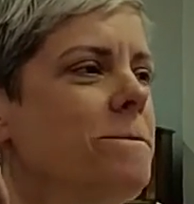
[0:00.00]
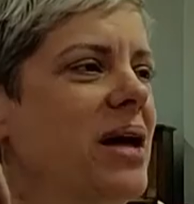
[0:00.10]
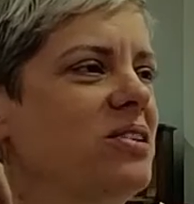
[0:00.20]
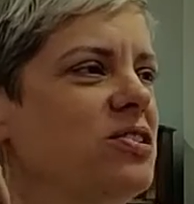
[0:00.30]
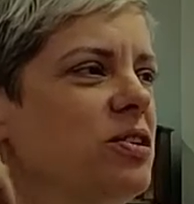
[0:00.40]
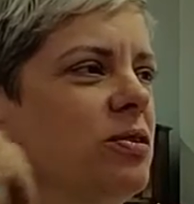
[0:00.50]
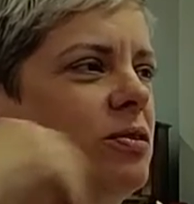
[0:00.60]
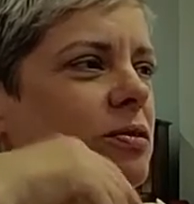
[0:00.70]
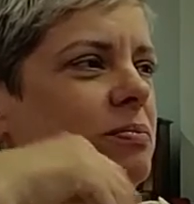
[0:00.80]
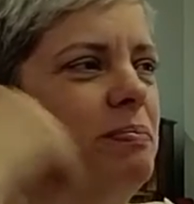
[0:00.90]
And
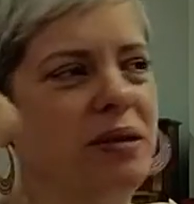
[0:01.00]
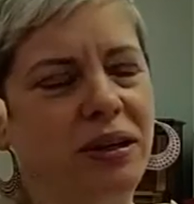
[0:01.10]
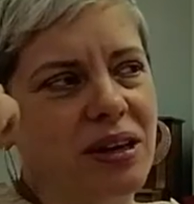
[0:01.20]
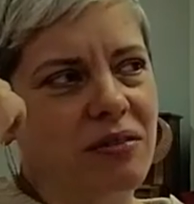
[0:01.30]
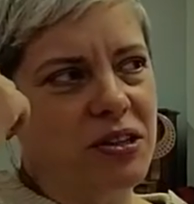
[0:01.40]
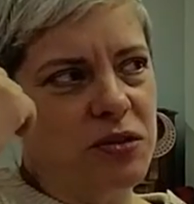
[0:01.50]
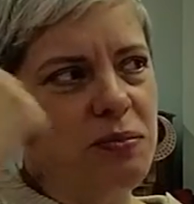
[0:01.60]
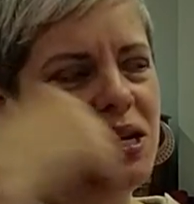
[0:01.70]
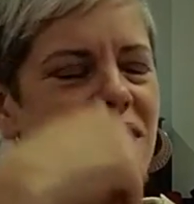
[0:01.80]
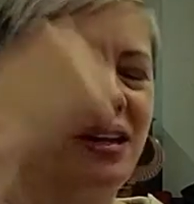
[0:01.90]
so Bill had given it to
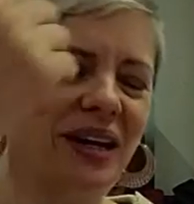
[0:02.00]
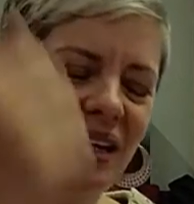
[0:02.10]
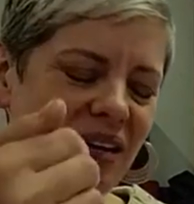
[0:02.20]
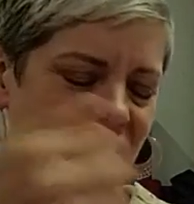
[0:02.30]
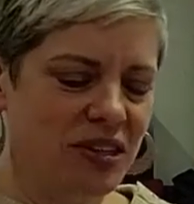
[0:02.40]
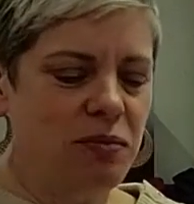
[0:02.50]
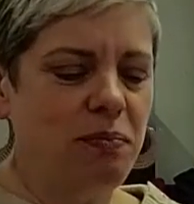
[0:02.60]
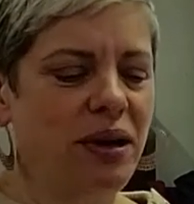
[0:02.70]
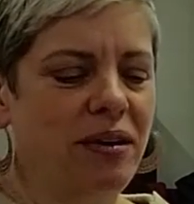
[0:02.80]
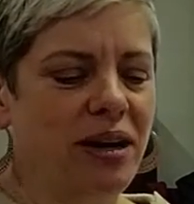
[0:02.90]
me, and I had given it to
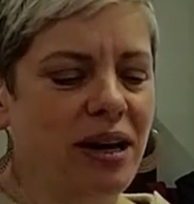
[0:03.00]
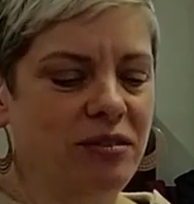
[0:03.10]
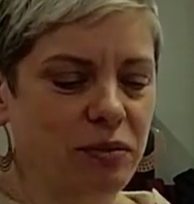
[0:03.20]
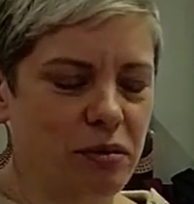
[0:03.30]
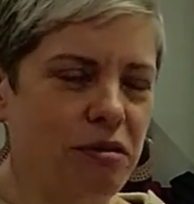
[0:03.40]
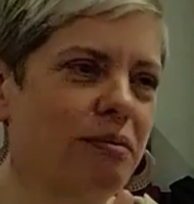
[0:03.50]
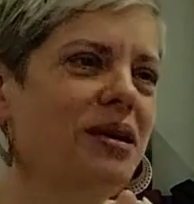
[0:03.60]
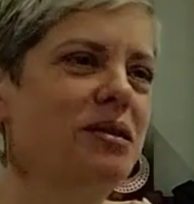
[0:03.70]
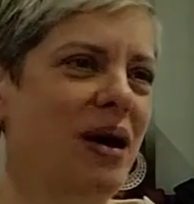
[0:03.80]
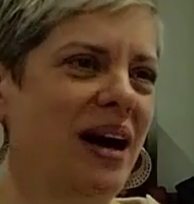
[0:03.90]
Barry, and there were 3
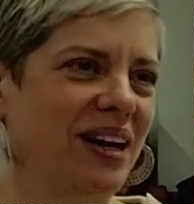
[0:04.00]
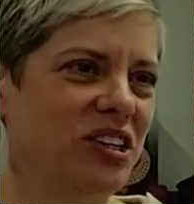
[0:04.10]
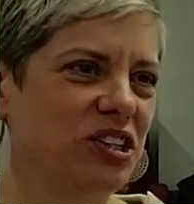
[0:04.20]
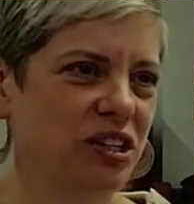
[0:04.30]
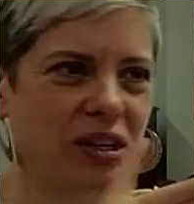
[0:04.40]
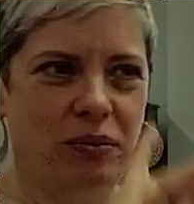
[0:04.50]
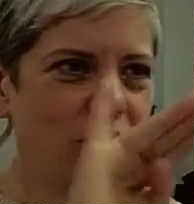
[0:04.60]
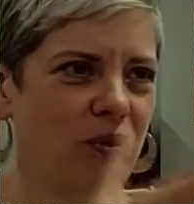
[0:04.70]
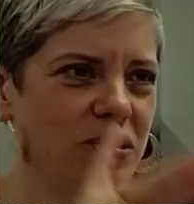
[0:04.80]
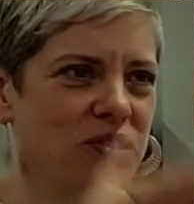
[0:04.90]
in the package, and they were
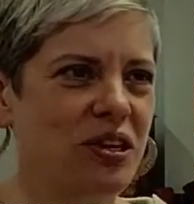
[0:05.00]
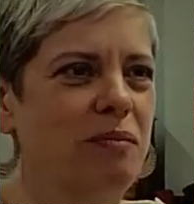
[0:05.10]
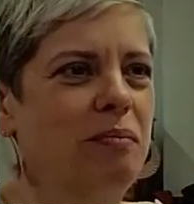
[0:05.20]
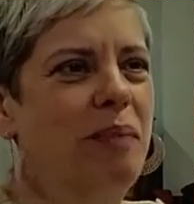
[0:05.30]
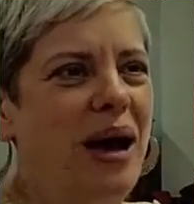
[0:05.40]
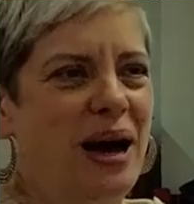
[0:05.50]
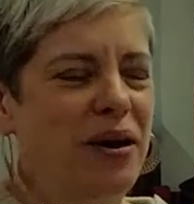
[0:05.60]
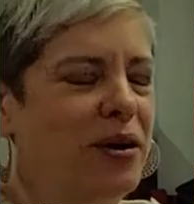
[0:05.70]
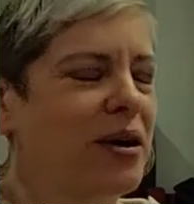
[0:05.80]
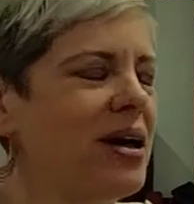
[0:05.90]
all the same
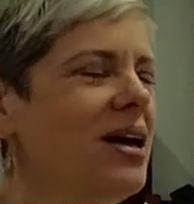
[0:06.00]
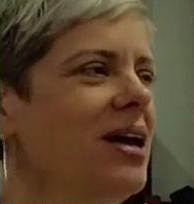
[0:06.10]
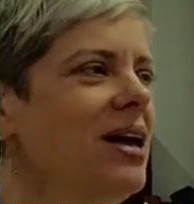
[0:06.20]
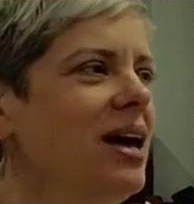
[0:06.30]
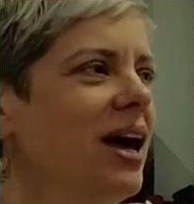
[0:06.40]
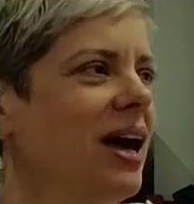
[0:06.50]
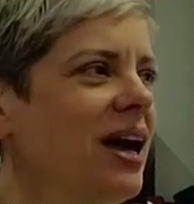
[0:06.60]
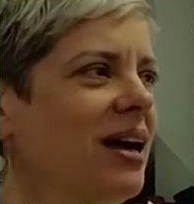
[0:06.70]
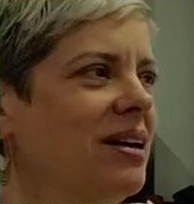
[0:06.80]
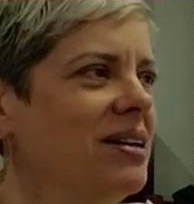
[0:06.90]
pattern.
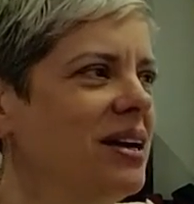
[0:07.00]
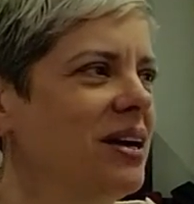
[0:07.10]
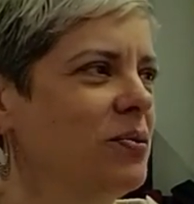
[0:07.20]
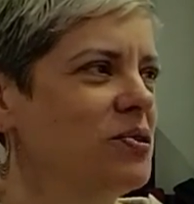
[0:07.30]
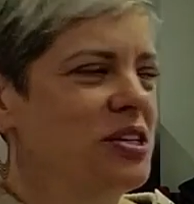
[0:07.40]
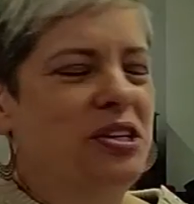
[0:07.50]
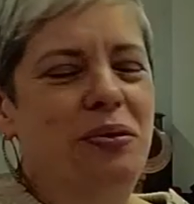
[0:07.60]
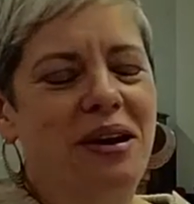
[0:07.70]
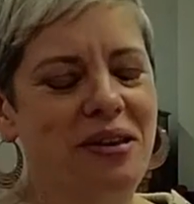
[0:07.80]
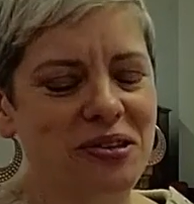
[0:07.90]
And it was just
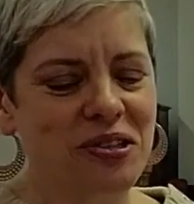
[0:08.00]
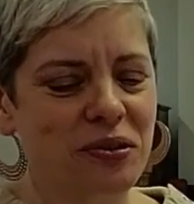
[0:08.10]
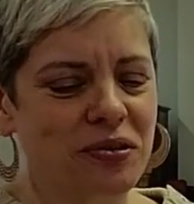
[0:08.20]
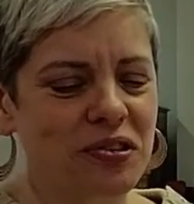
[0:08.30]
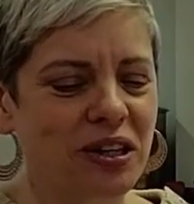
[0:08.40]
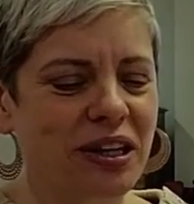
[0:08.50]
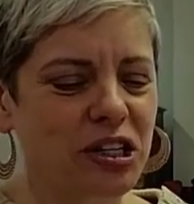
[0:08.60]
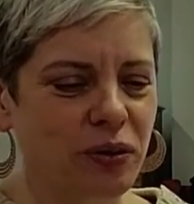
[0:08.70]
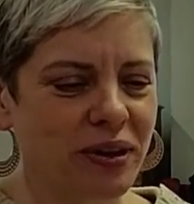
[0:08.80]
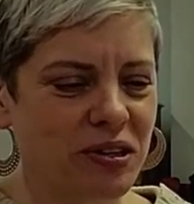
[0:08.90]
one of those sort of silly,
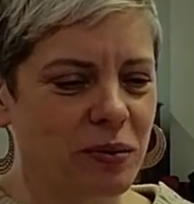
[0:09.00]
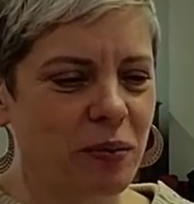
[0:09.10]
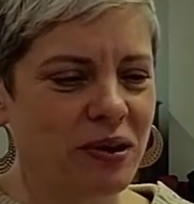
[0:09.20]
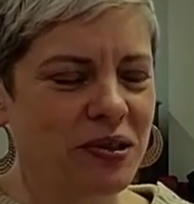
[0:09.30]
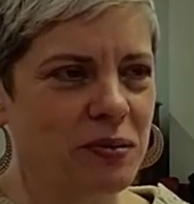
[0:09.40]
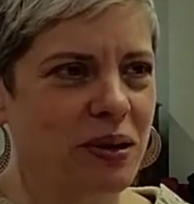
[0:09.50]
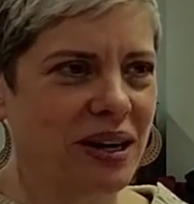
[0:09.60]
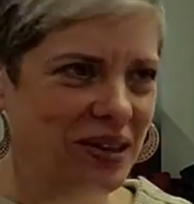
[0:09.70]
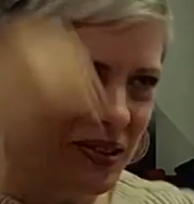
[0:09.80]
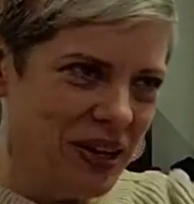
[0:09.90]
joyous moments
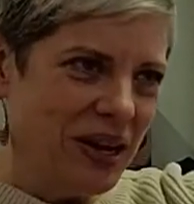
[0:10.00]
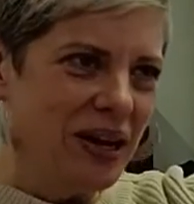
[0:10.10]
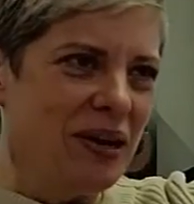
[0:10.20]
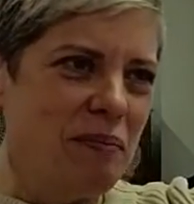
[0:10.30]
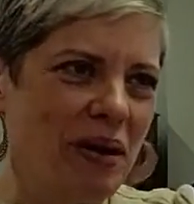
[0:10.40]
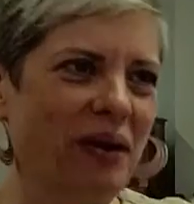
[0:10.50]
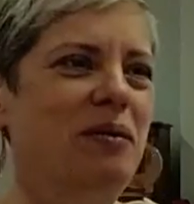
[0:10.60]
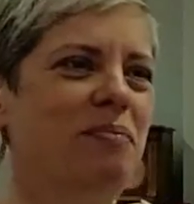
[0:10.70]
because Barry